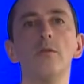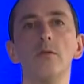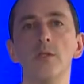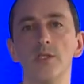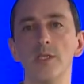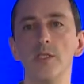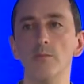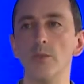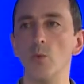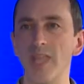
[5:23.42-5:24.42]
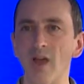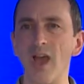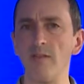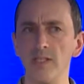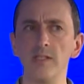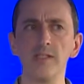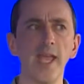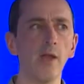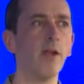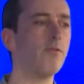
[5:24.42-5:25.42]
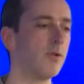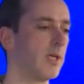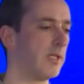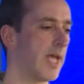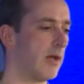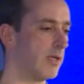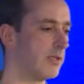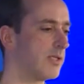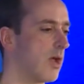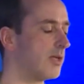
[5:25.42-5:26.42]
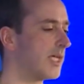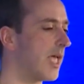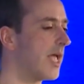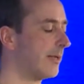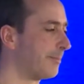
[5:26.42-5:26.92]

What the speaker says: the systems without having to tear everything down and start again.